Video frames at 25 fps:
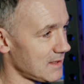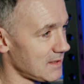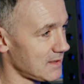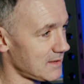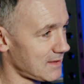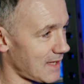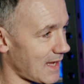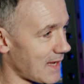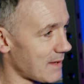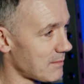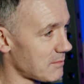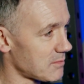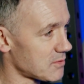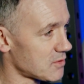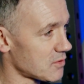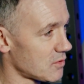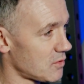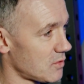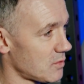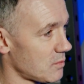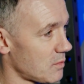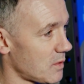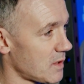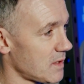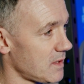termed
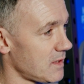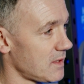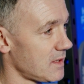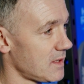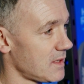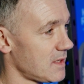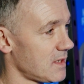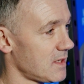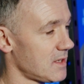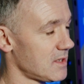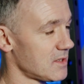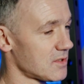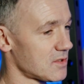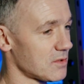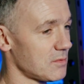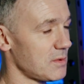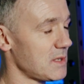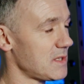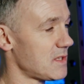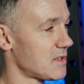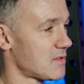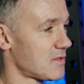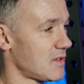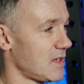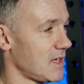Zone 1. So we
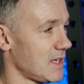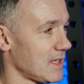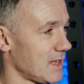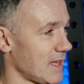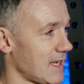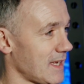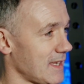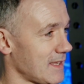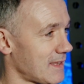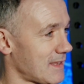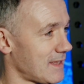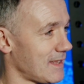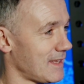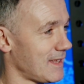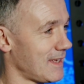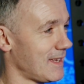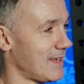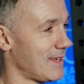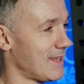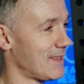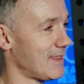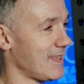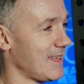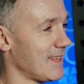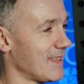just really liked
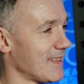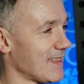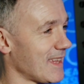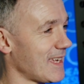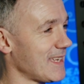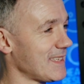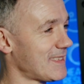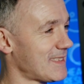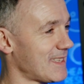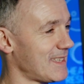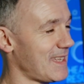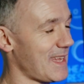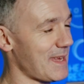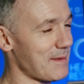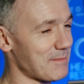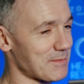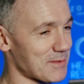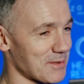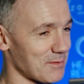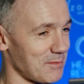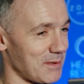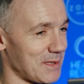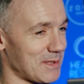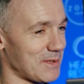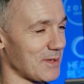the name,
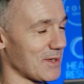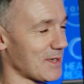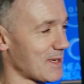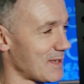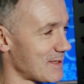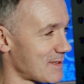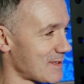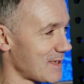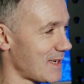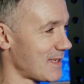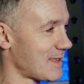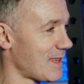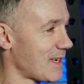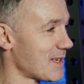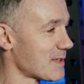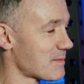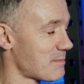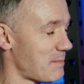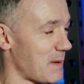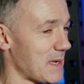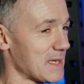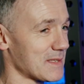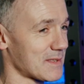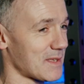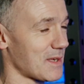so we took it, said that's
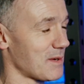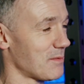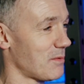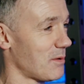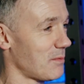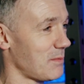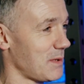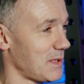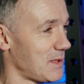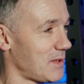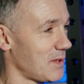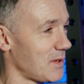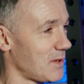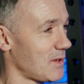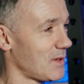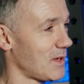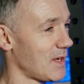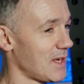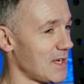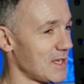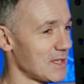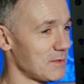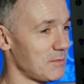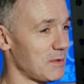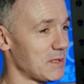basically what we do.
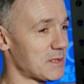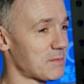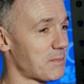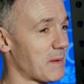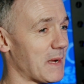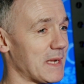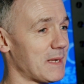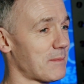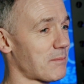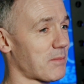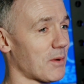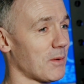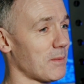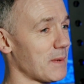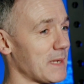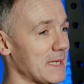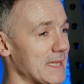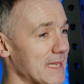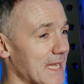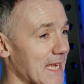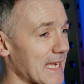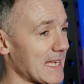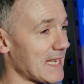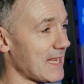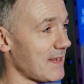We spend probably
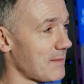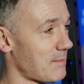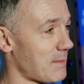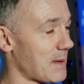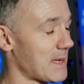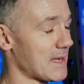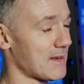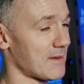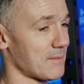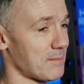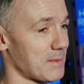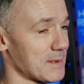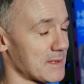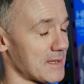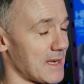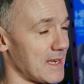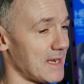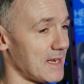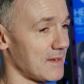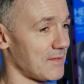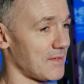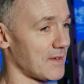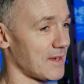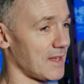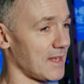90%
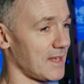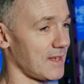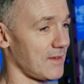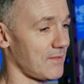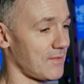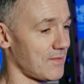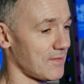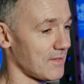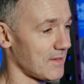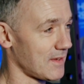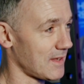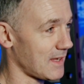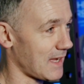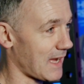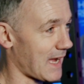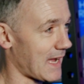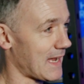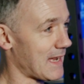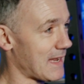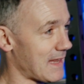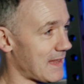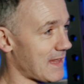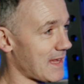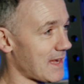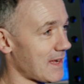of our life
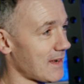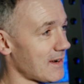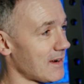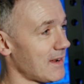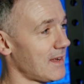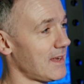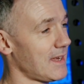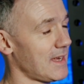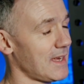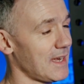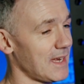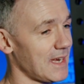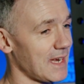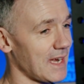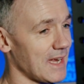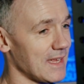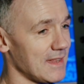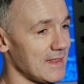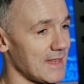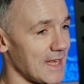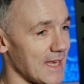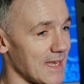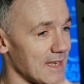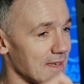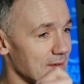in there,
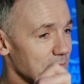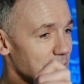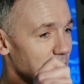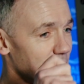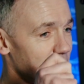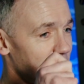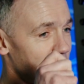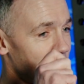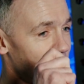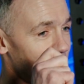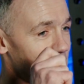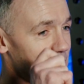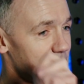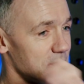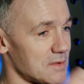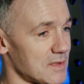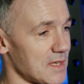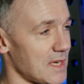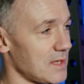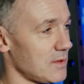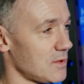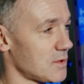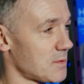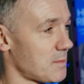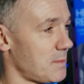and then what we do is we
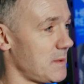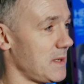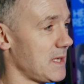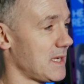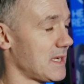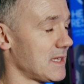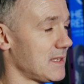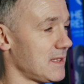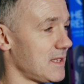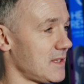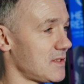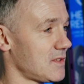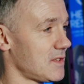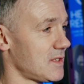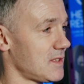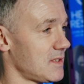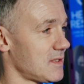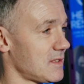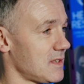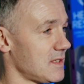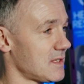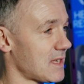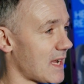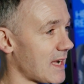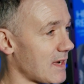set those preconditions,
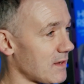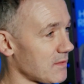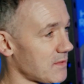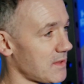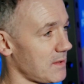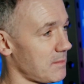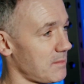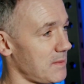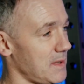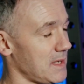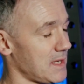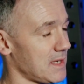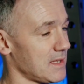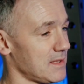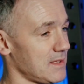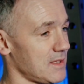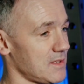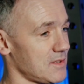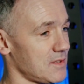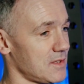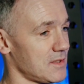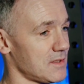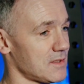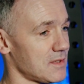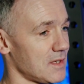these healthy
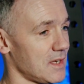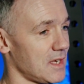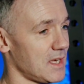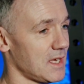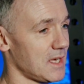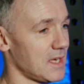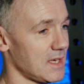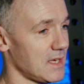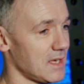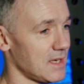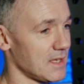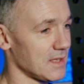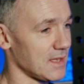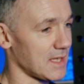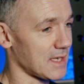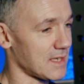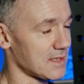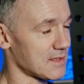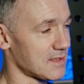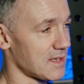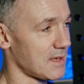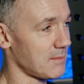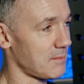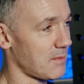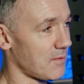preconditions. Like I
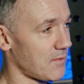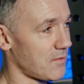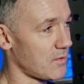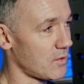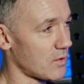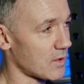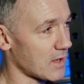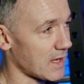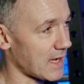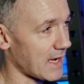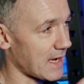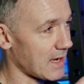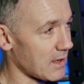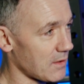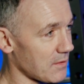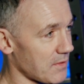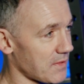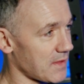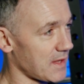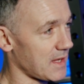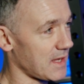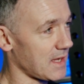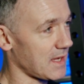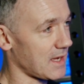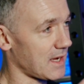said before,
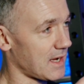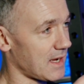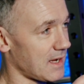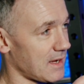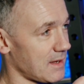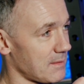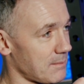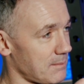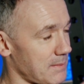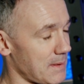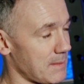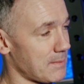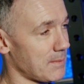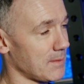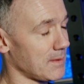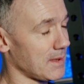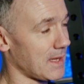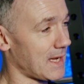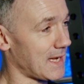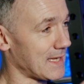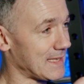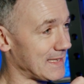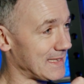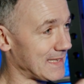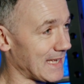healthy people
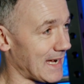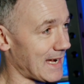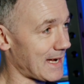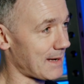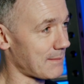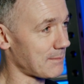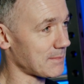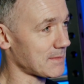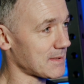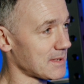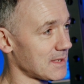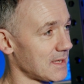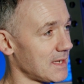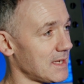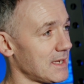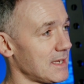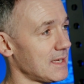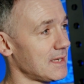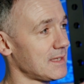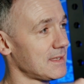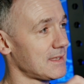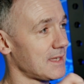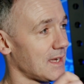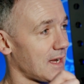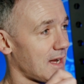adapt
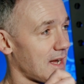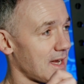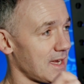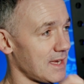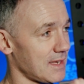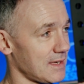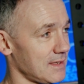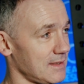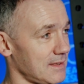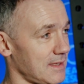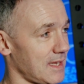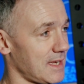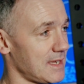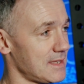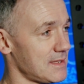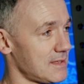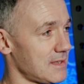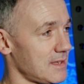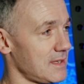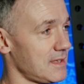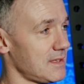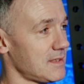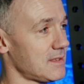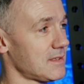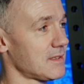to higher
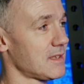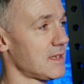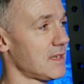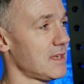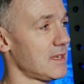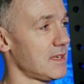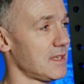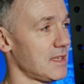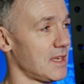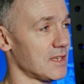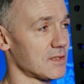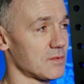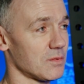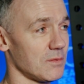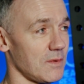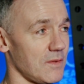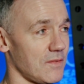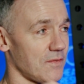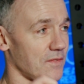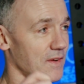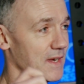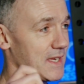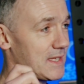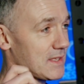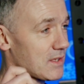intensities. That's what we
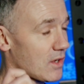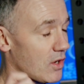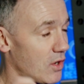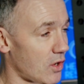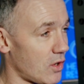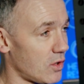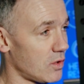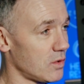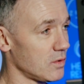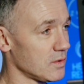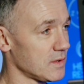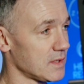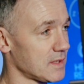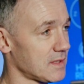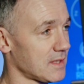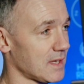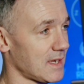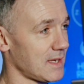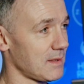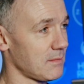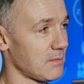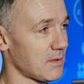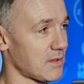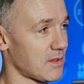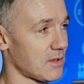find all the
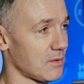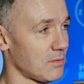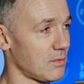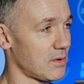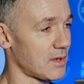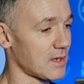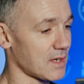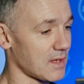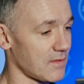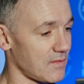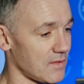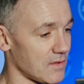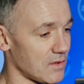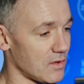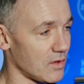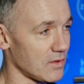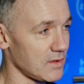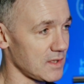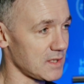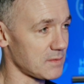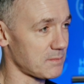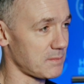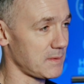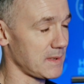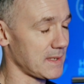time with the work. If you've got
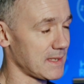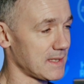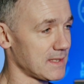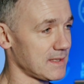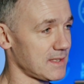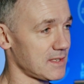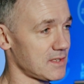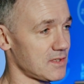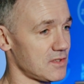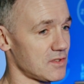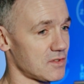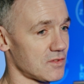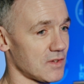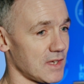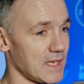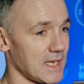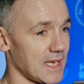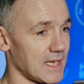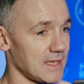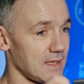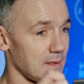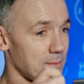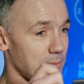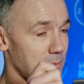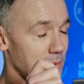these preconditions right
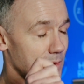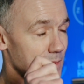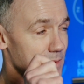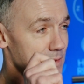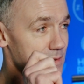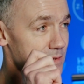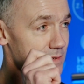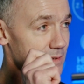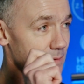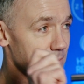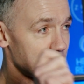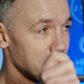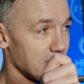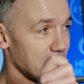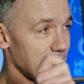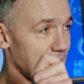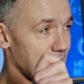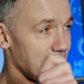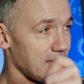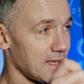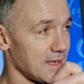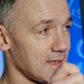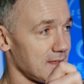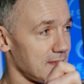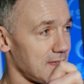and you put in something
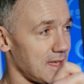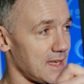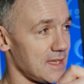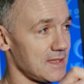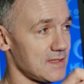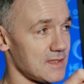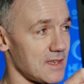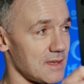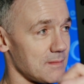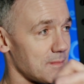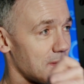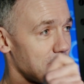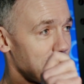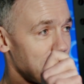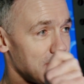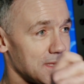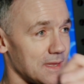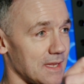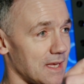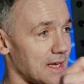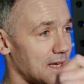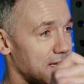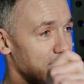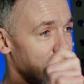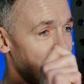higher intensity, maybe in
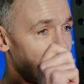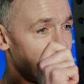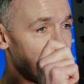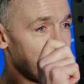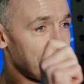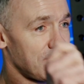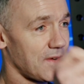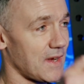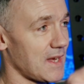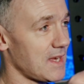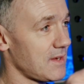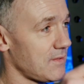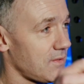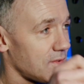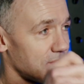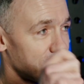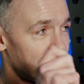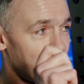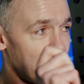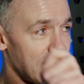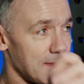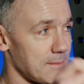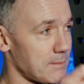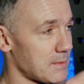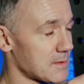that 5 or
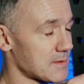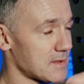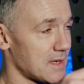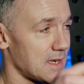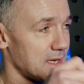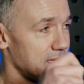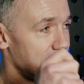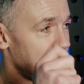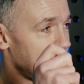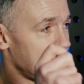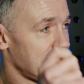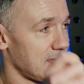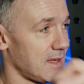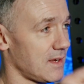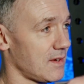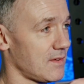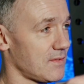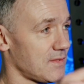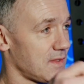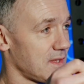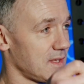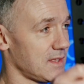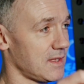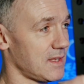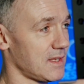10%
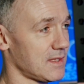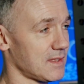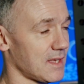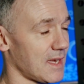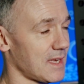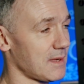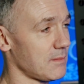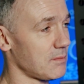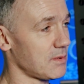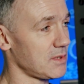of the time